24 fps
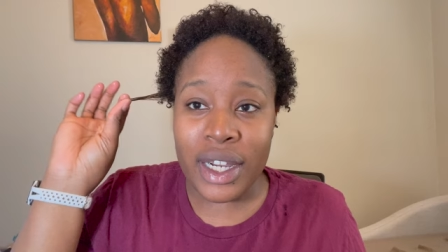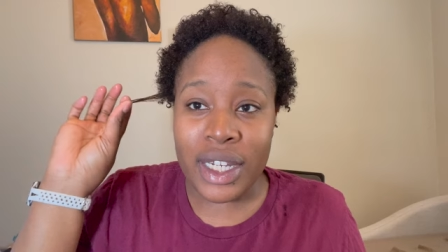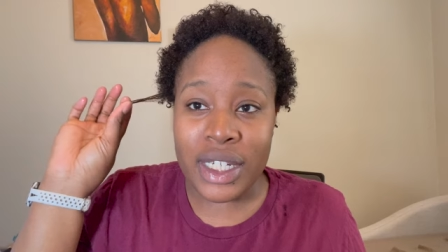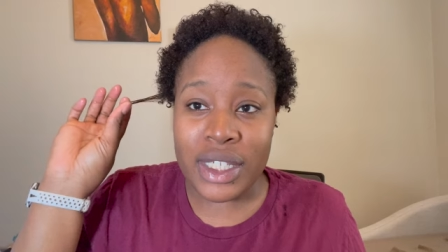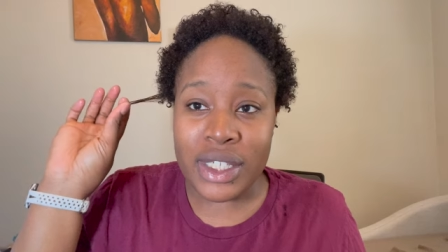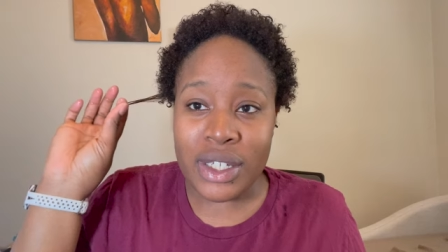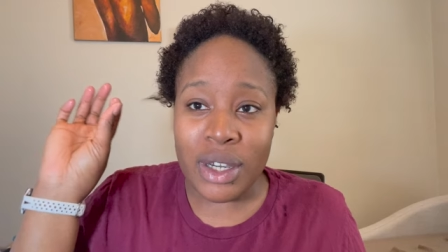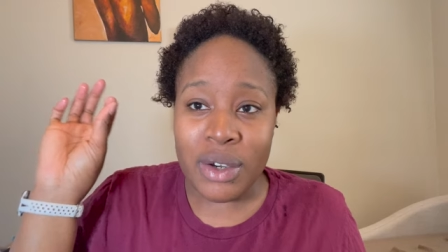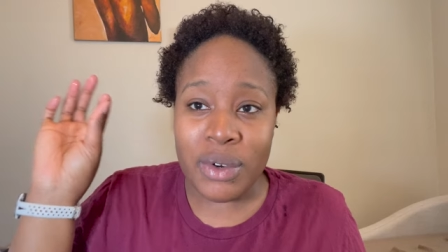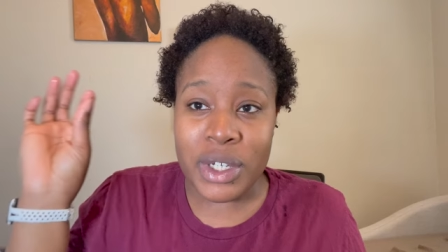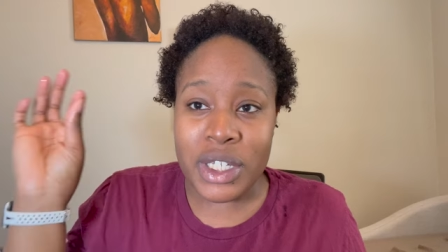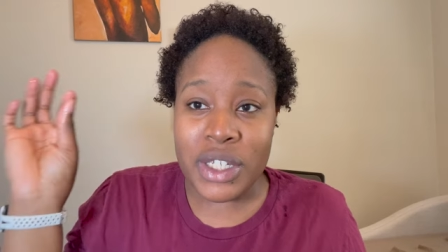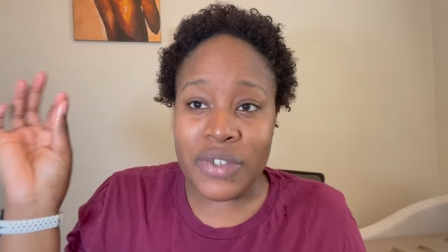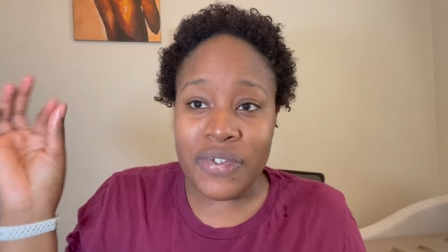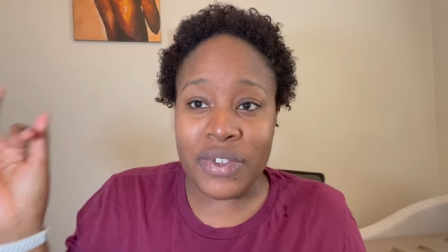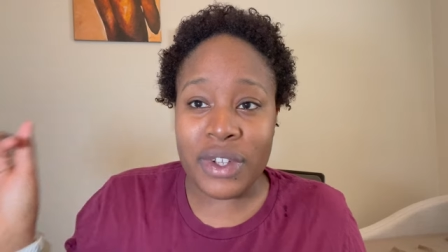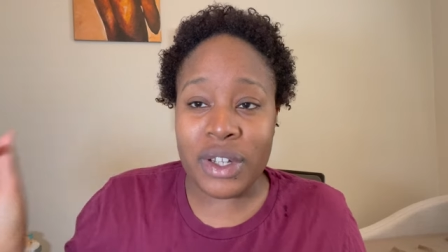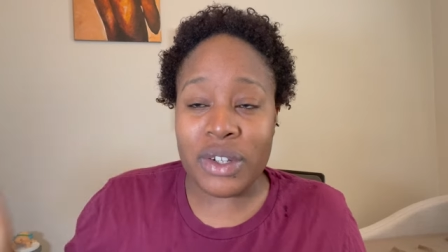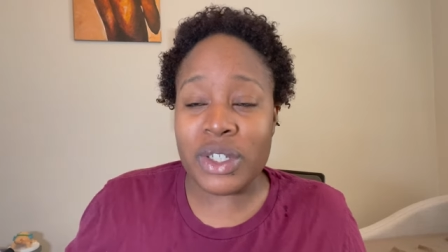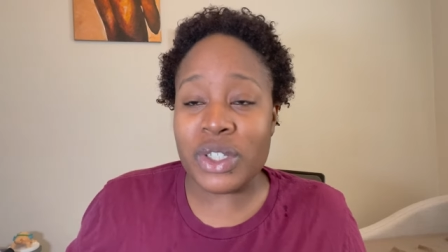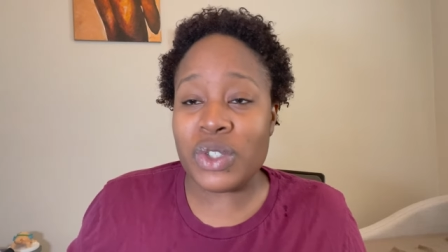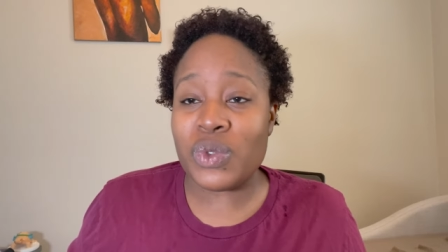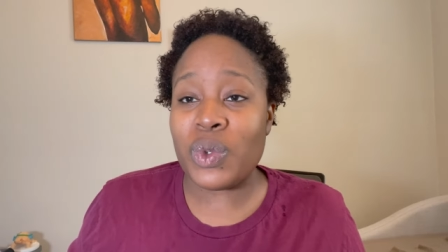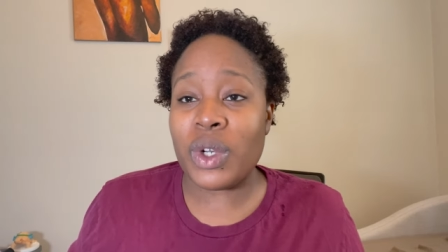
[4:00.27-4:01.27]
has always
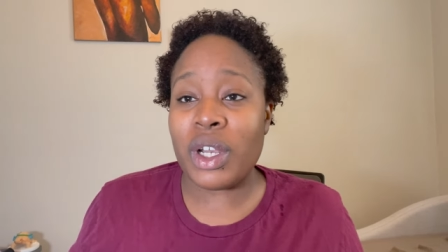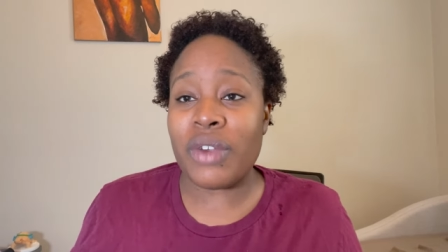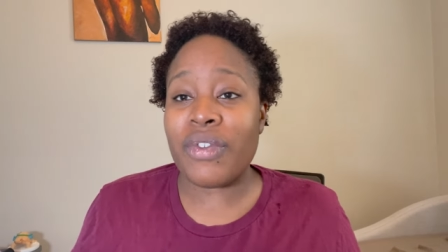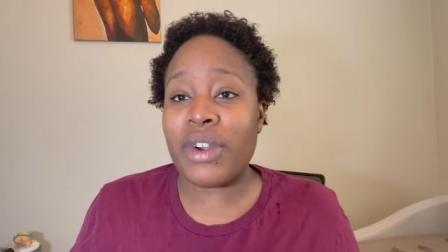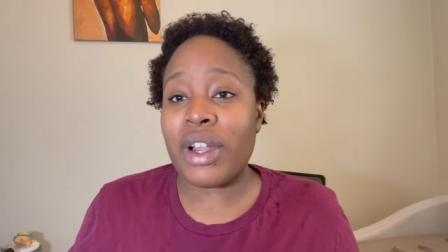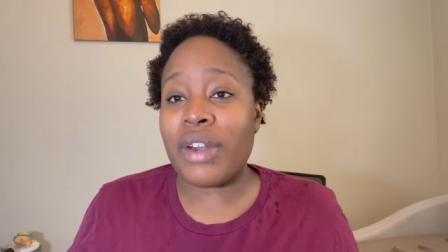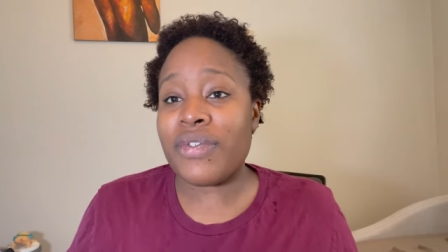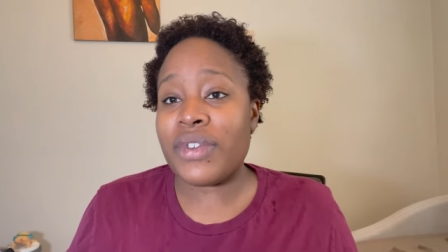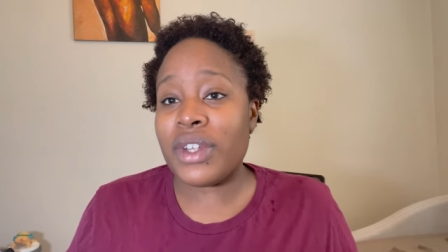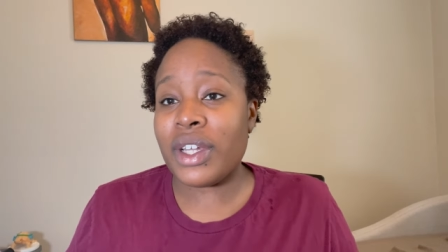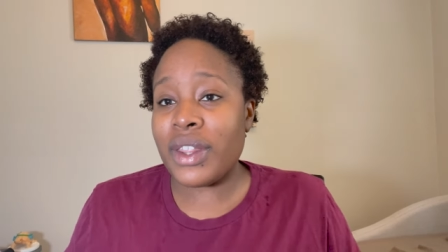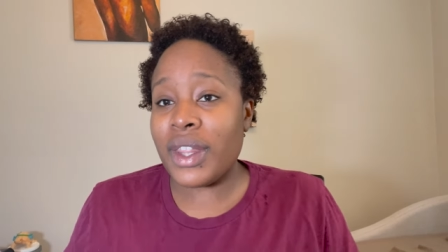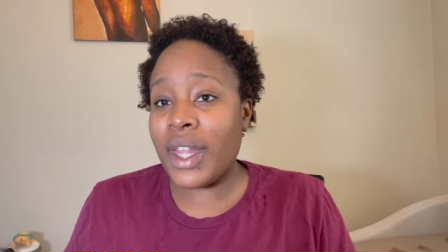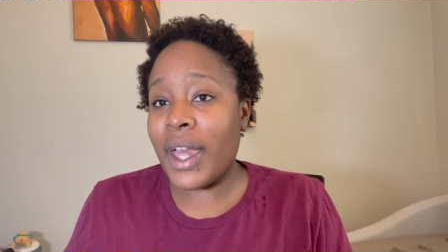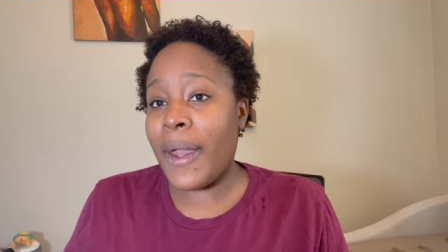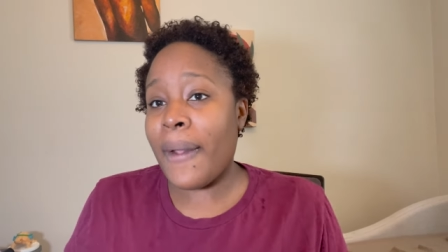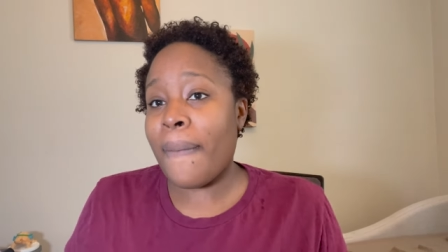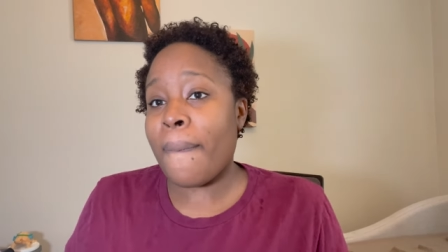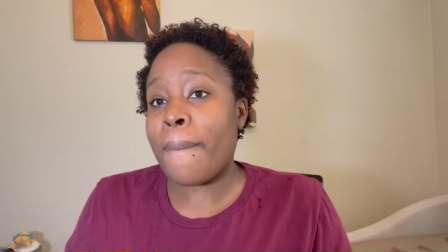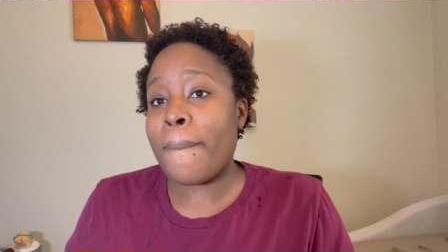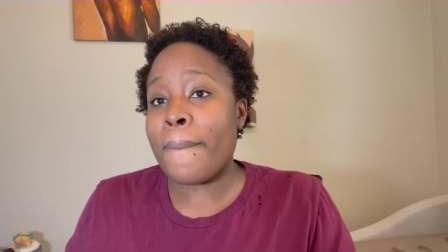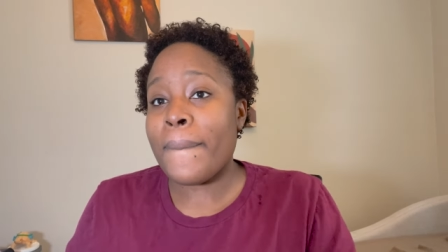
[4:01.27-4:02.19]
flourished whenever I've done that.